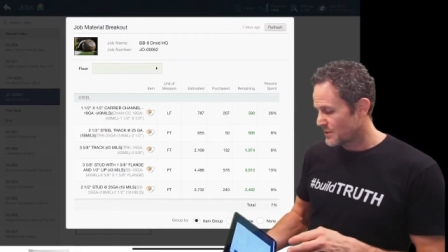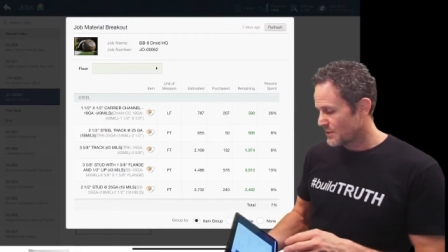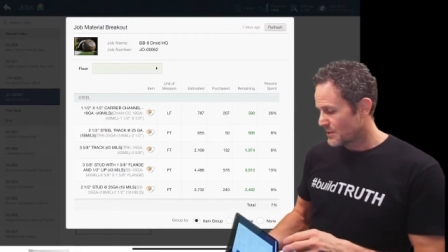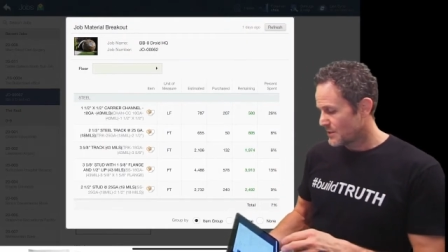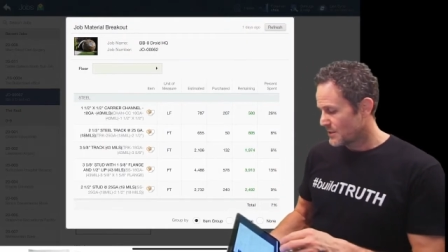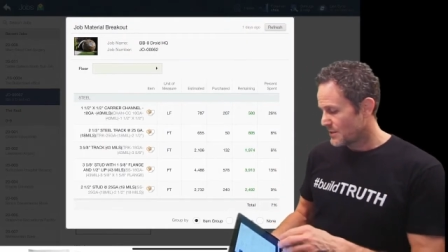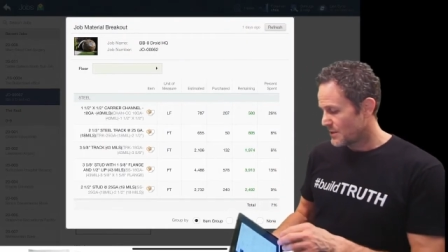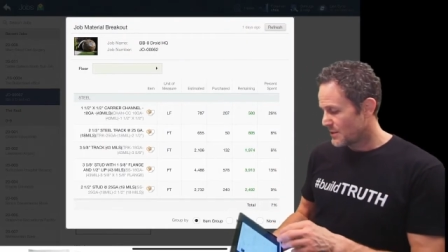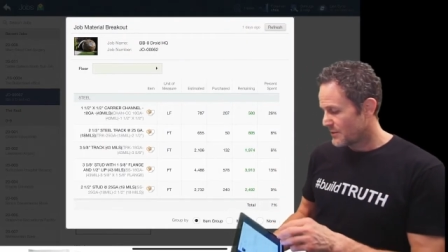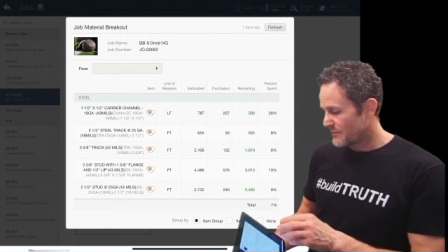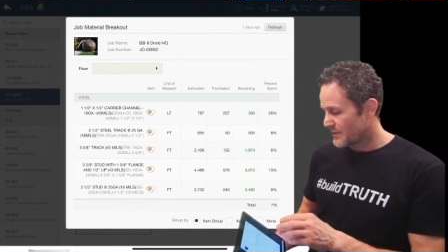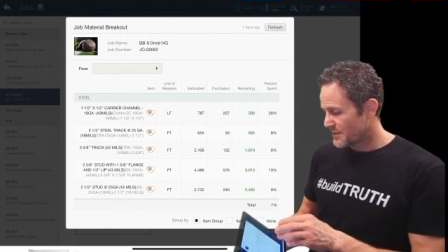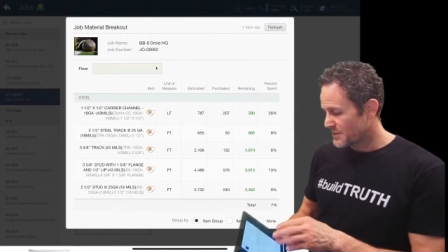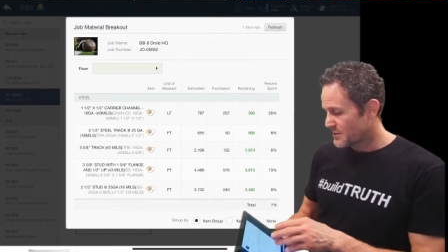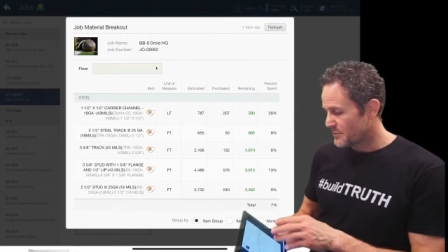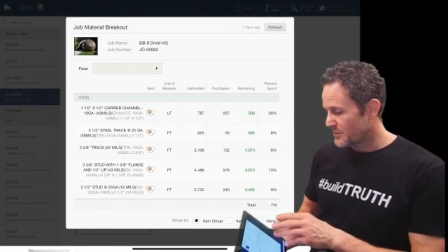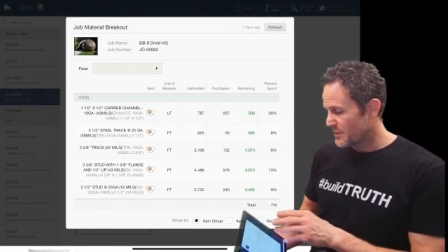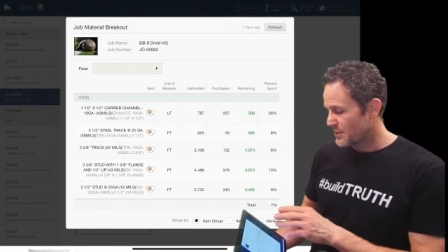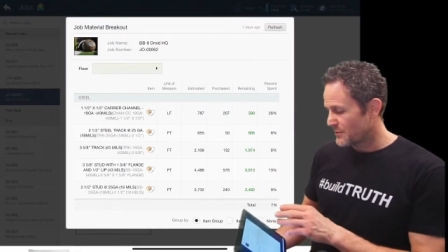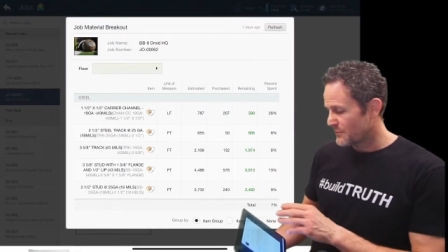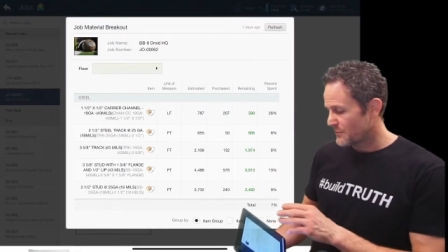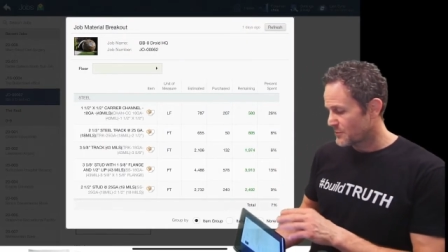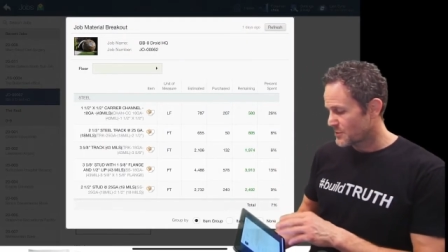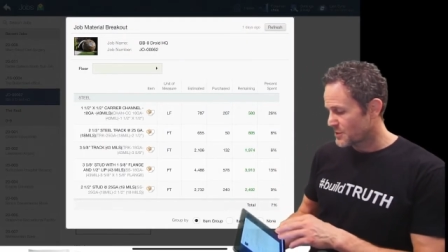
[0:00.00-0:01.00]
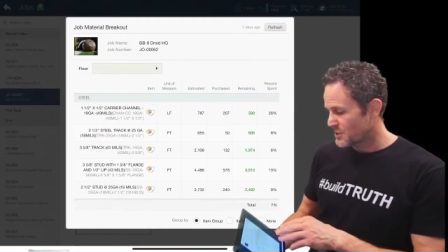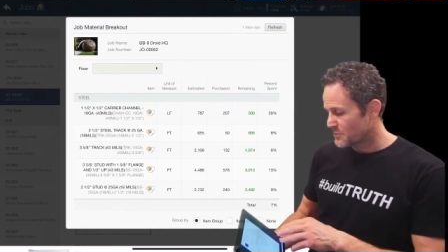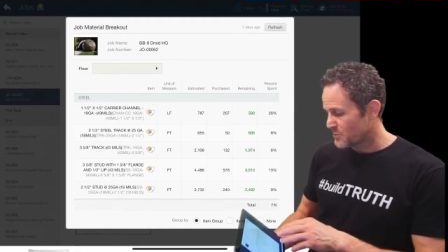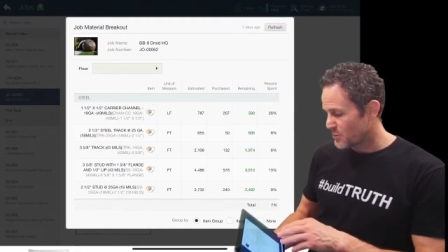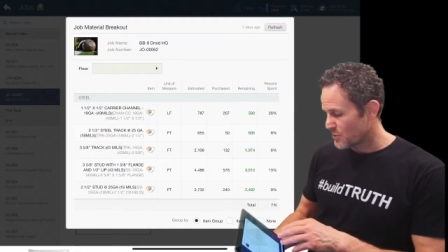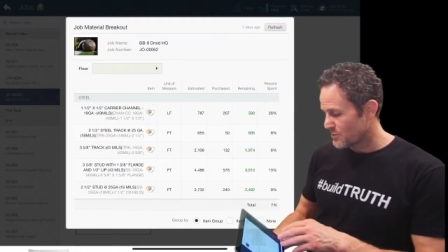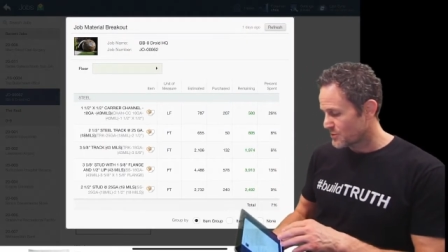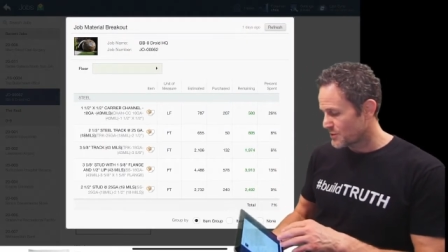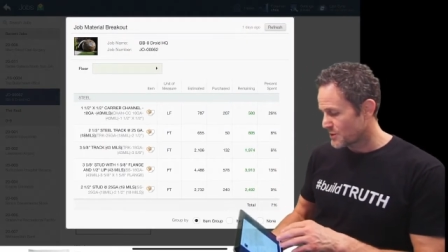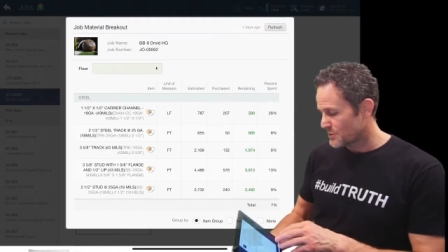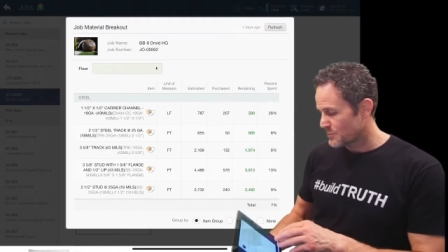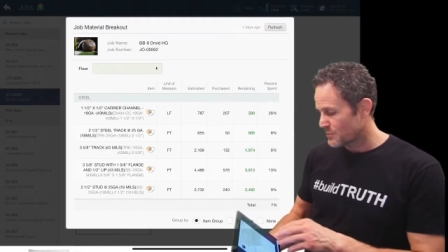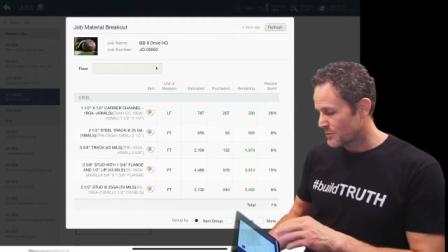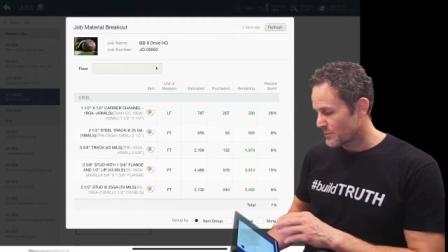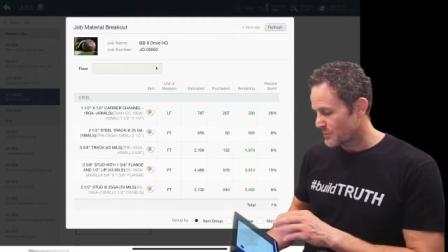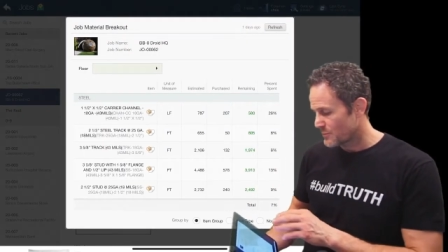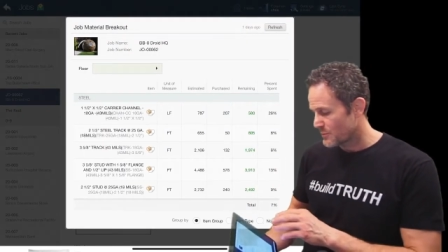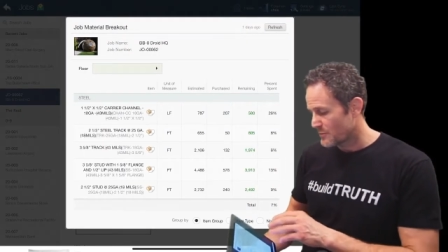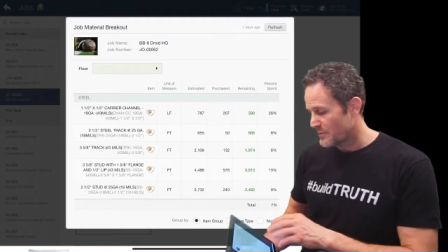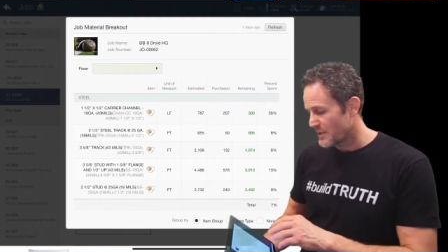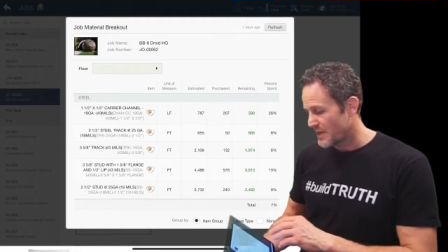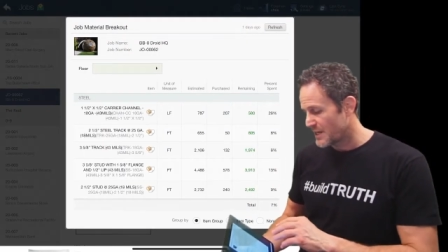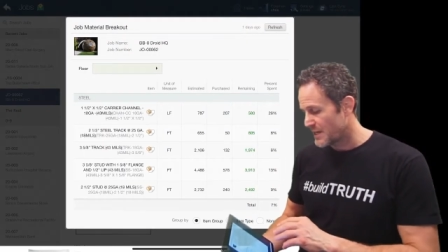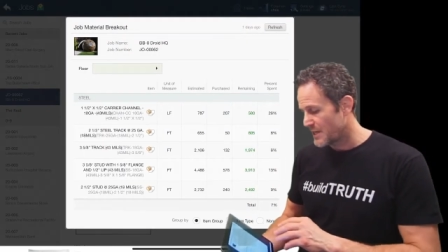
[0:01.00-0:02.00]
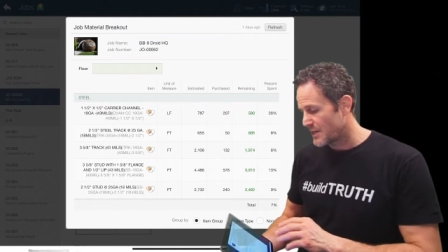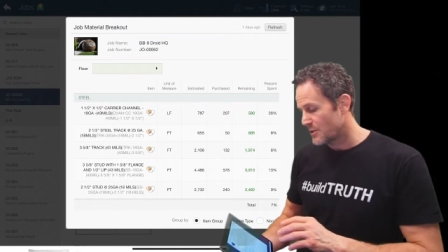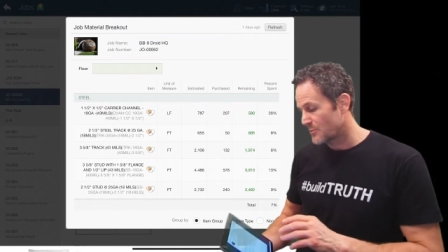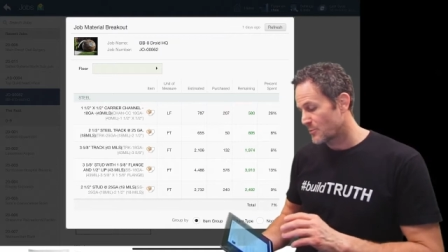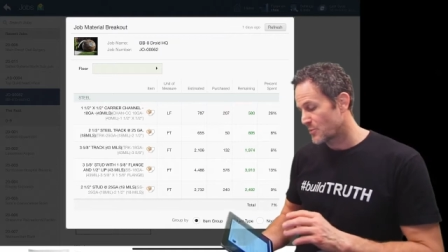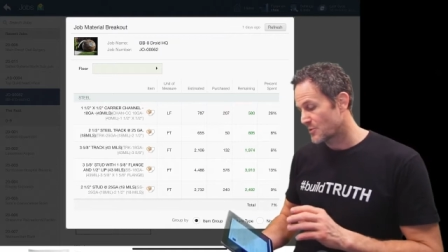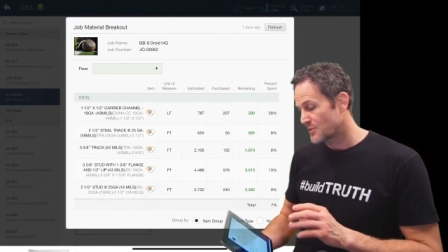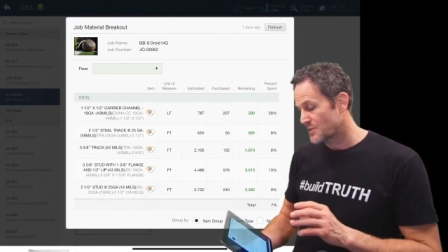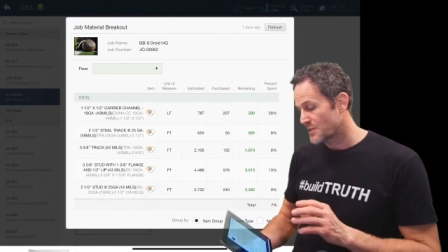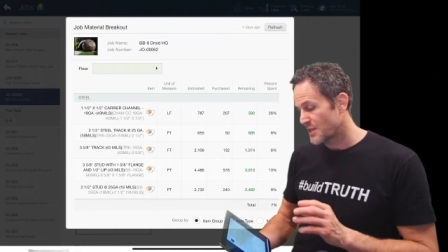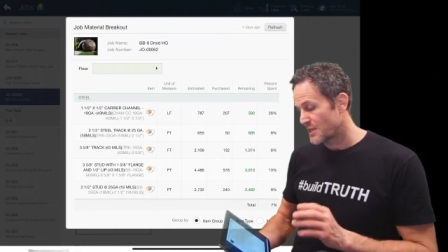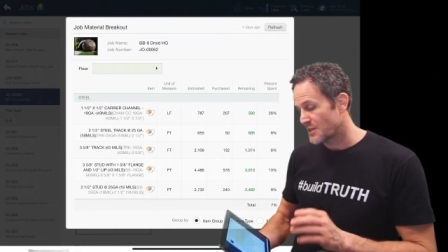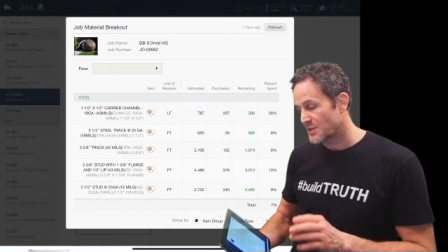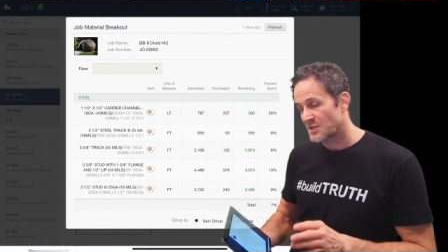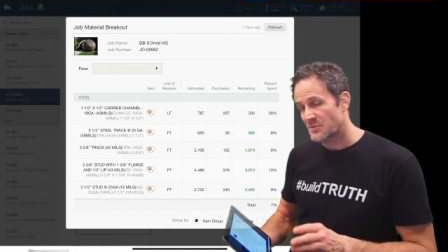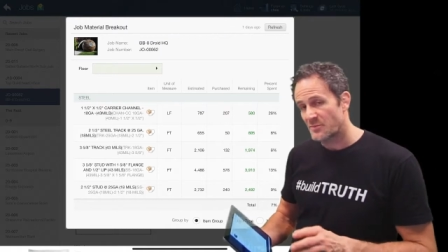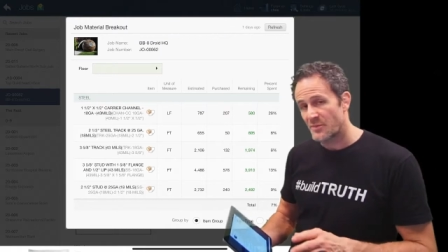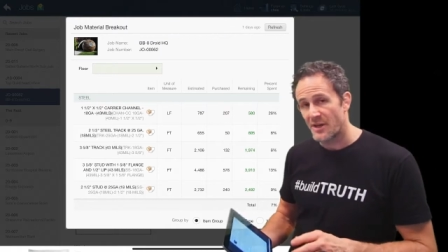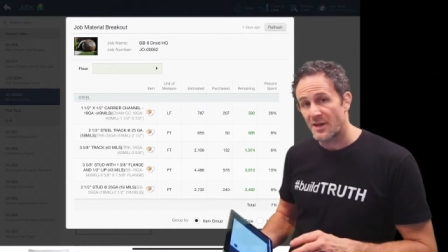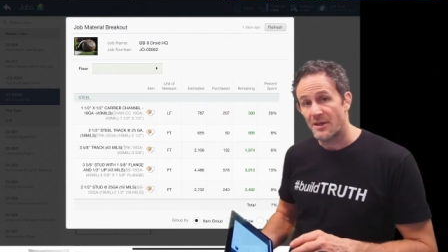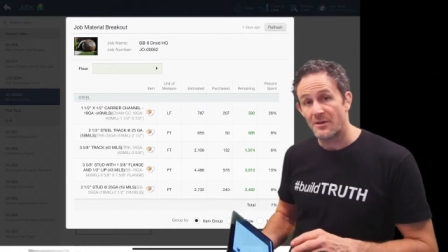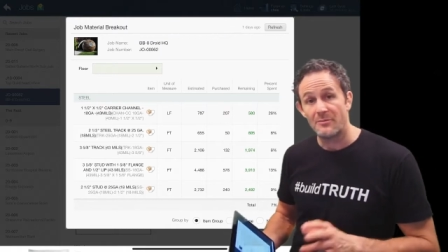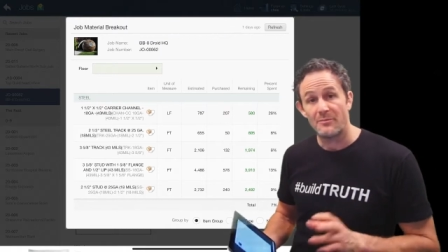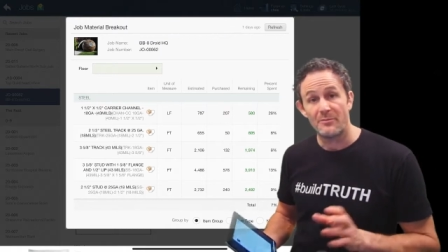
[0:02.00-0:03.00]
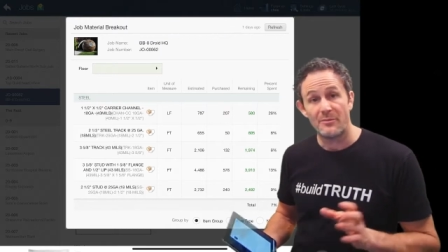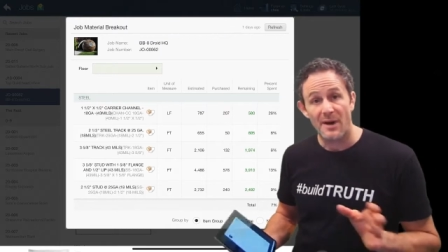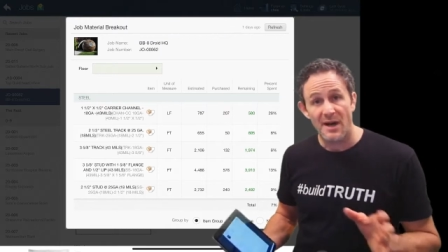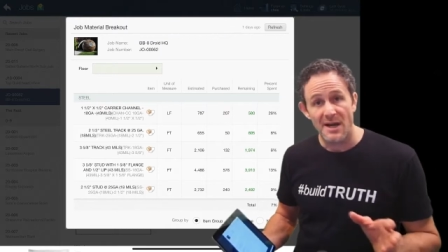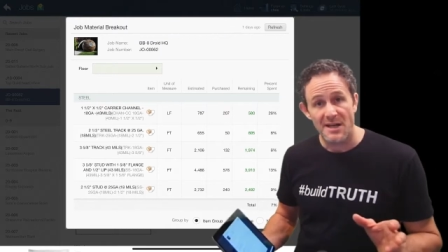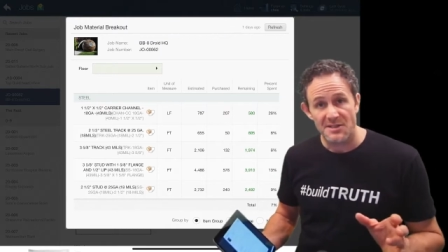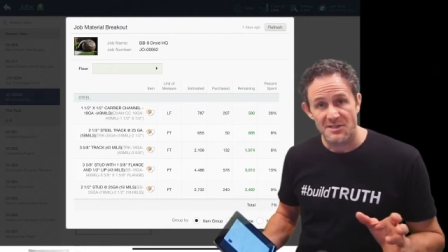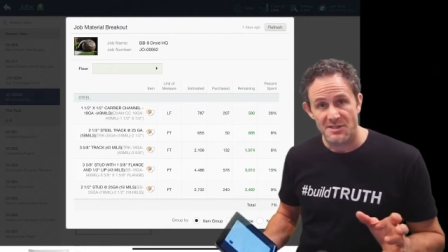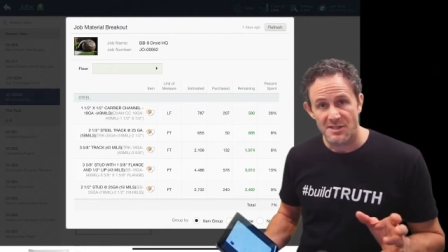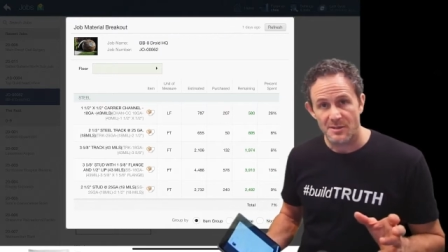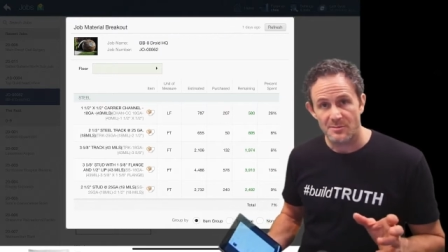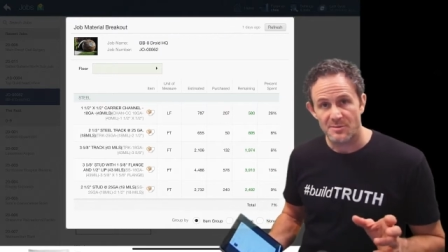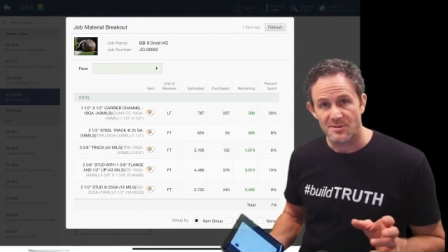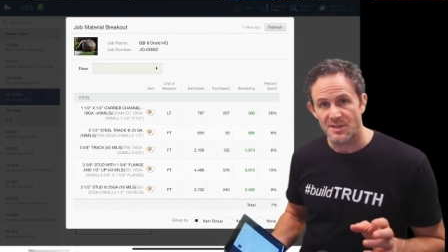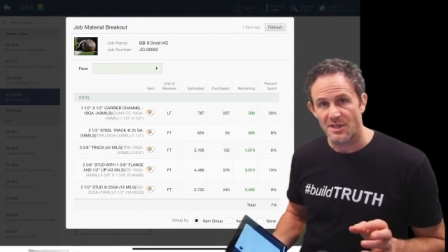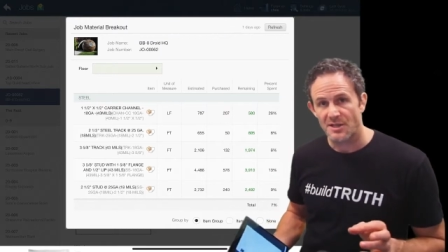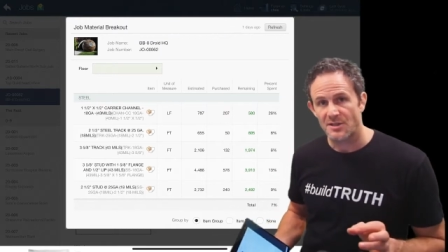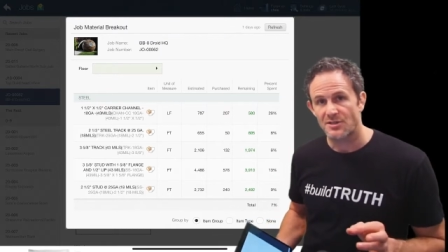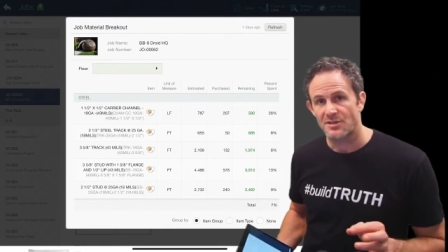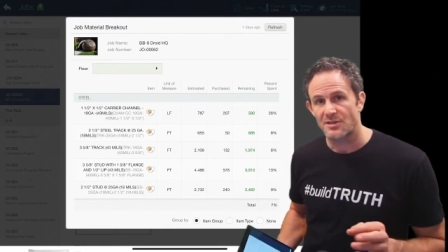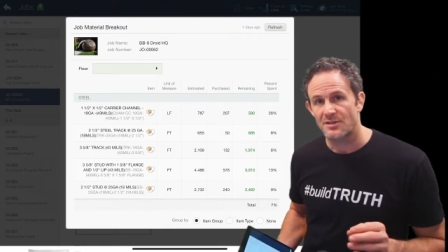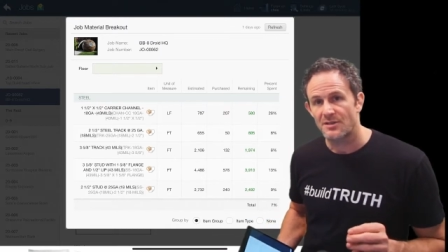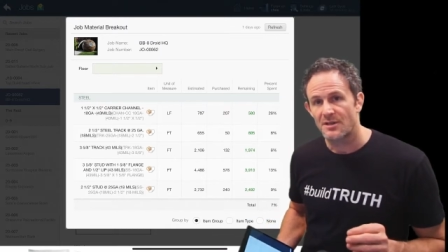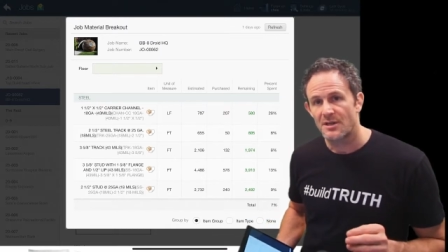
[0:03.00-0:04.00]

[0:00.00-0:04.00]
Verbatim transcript: of estimated versus purchase with remaining and percent spent by subsection.